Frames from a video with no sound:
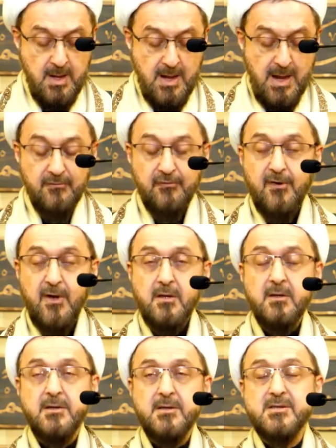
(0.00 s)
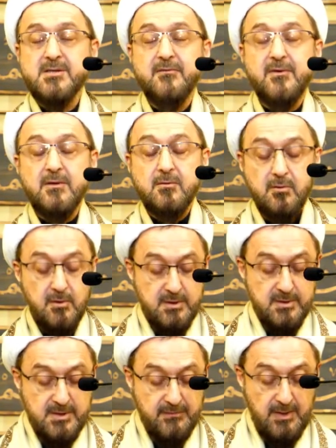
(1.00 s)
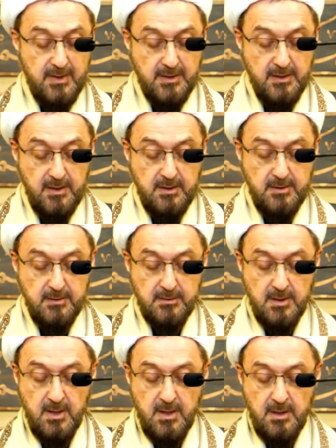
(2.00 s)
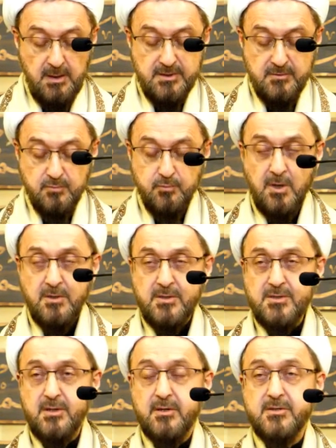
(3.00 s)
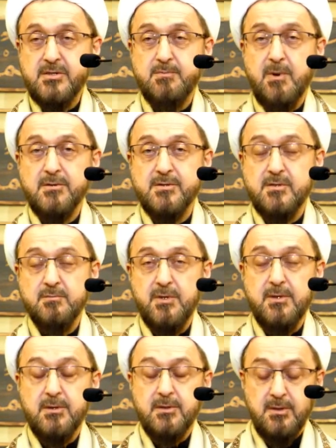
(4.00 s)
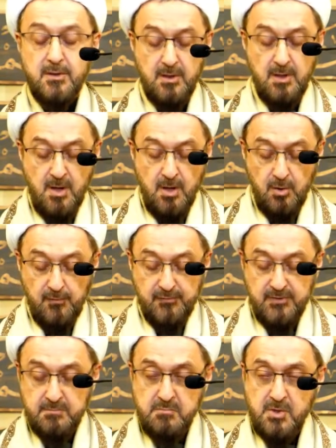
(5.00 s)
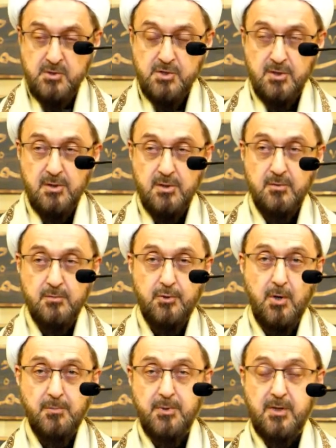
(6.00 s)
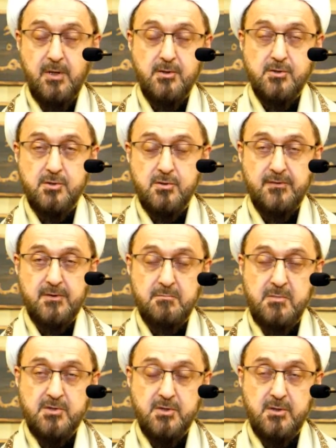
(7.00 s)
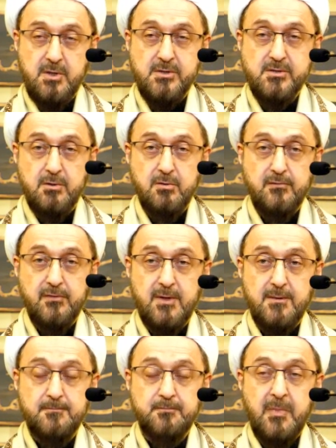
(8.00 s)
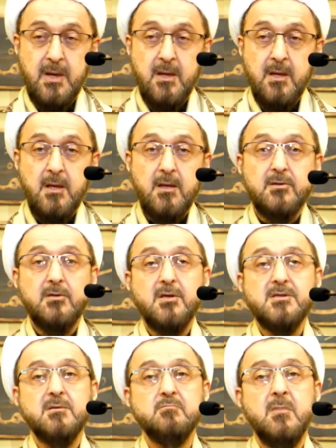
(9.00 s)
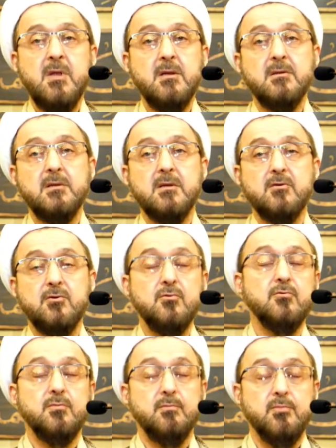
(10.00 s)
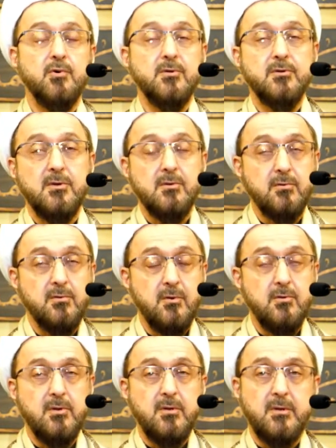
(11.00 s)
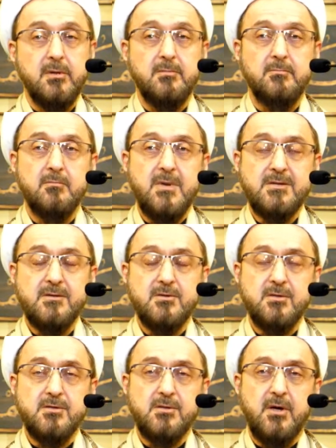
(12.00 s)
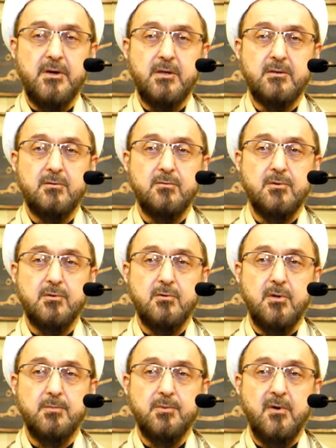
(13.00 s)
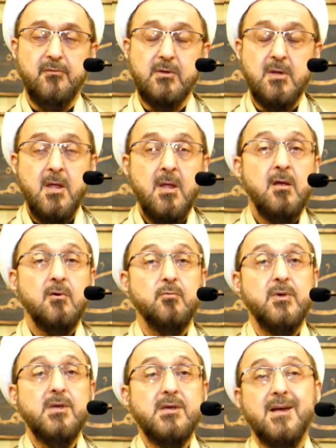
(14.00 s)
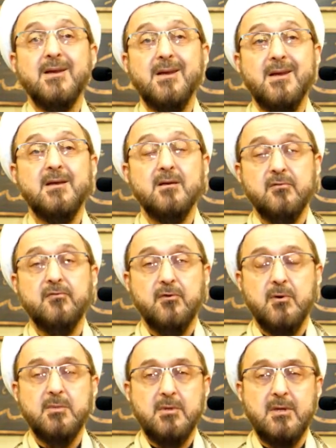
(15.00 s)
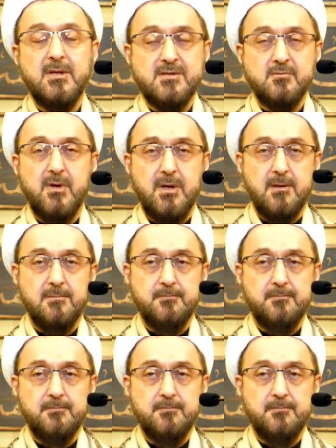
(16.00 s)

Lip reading: And finally, 7 and 8 is once the responsibility of the mission, propagation of the mission is over, it doesn't mean that you pointing to the message is directed to the Holy Prophet. We can learn from it as well.